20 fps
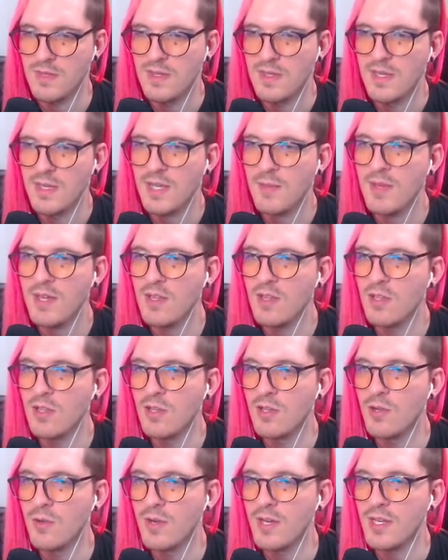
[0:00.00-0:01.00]
Could be a
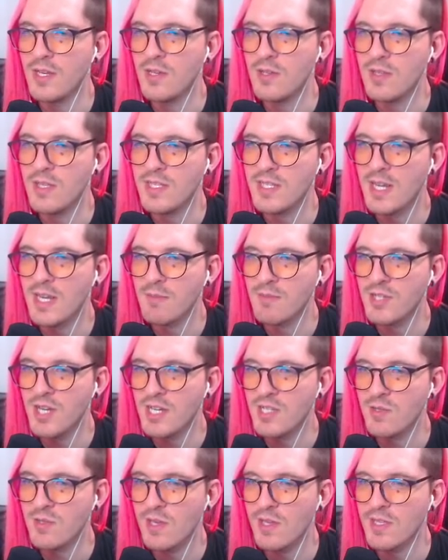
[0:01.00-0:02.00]
little annoying to do these item
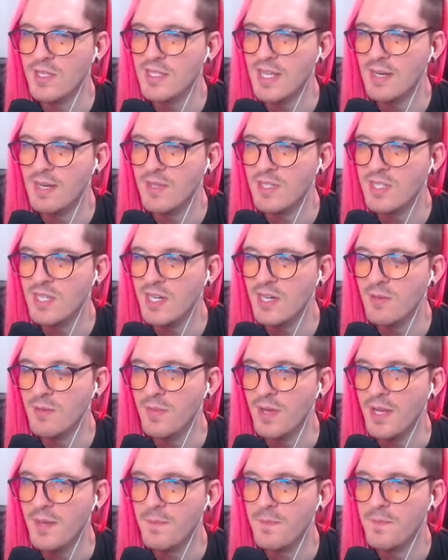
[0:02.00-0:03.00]
checks with all these enemies here, but...